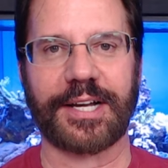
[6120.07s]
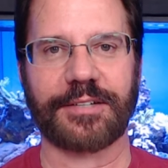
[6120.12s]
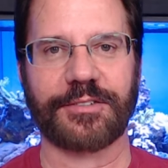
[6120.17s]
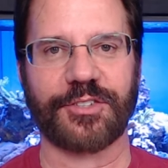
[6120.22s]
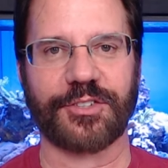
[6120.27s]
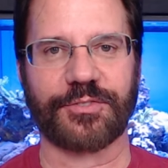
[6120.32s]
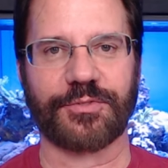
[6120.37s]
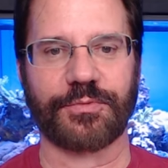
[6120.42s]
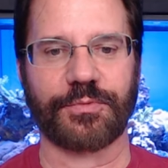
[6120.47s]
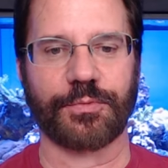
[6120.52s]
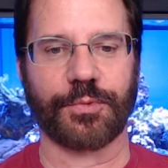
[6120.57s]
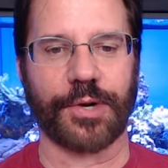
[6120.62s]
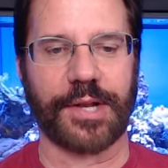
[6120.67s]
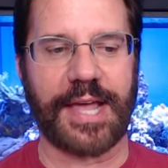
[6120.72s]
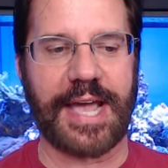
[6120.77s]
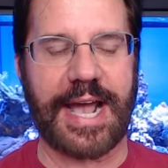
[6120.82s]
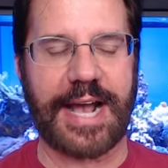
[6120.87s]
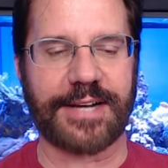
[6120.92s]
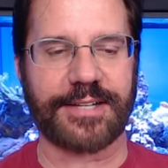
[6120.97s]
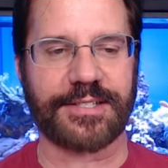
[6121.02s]
just
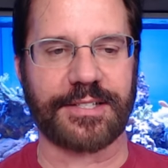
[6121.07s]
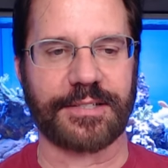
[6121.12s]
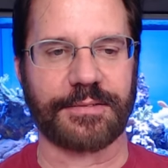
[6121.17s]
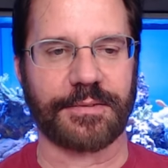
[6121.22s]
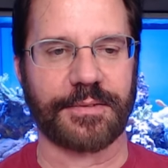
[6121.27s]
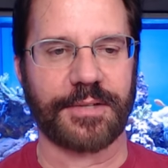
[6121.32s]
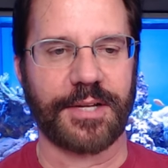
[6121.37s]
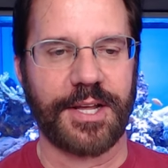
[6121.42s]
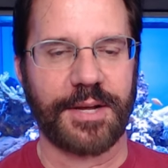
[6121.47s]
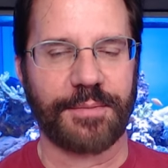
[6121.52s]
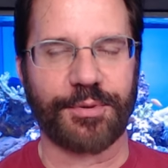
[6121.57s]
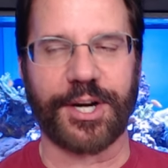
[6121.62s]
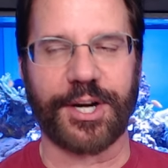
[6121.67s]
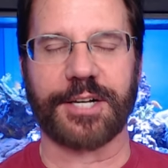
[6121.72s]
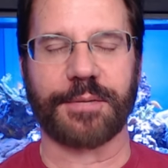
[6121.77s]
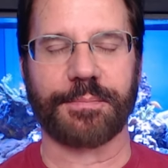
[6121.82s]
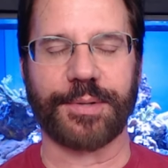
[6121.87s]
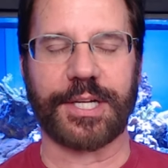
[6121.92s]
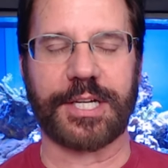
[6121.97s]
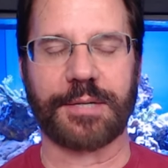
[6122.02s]
relaxed and probably
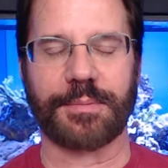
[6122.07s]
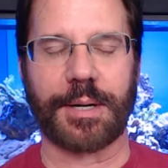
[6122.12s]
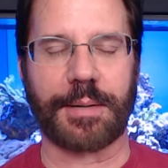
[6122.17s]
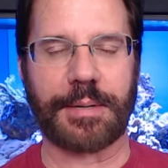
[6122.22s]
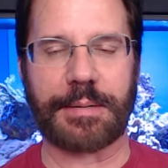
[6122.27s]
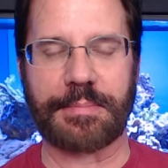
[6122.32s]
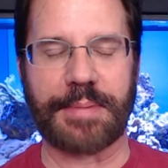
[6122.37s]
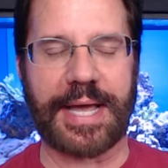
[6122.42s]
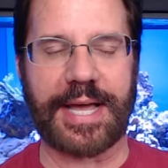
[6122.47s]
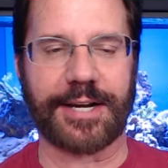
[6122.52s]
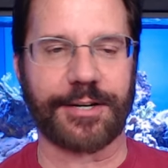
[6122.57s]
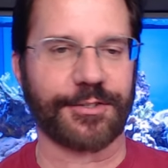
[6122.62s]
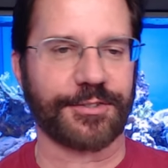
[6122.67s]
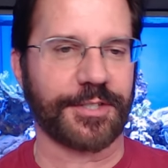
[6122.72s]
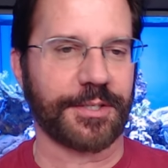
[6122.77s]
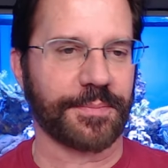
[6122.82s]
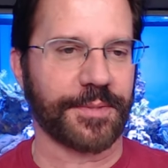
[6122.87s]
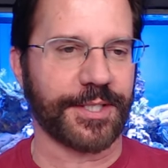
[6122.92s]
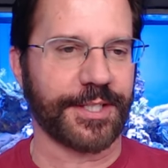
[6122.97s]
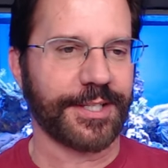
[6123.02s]
complained about my back or
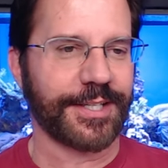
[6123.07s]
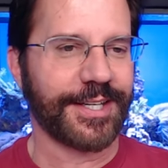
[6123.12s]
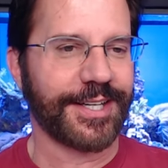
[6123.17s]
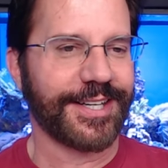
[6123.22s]
something.